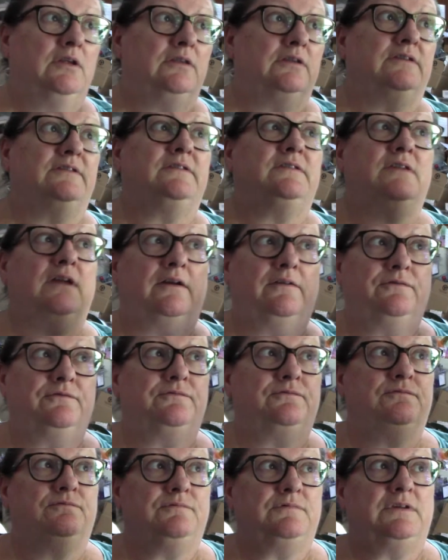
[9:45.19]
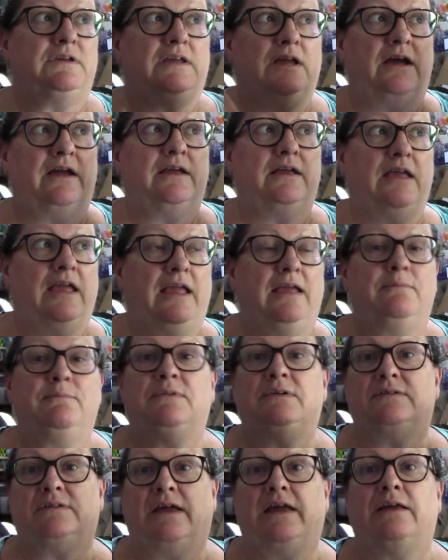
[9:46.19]
The stuff came
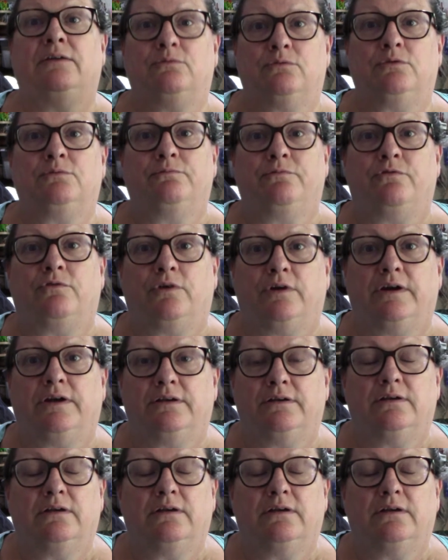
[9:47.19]
because I had room for it.